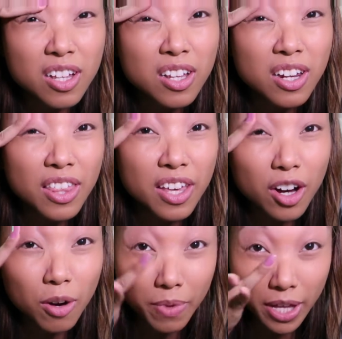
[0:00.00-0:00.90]
nothing
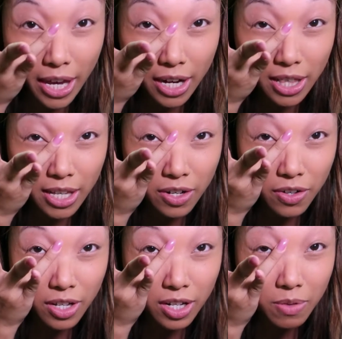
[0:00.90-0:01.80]
complicated,
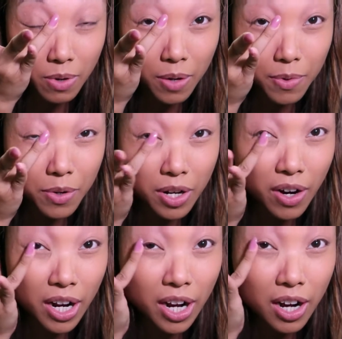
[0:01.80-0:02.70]
literally just what I'm doing
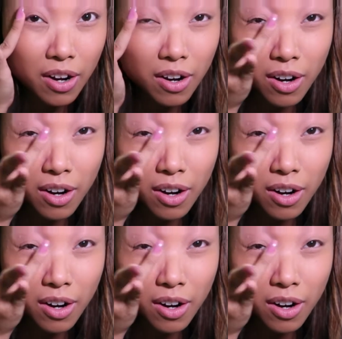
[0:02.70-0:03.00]
right now.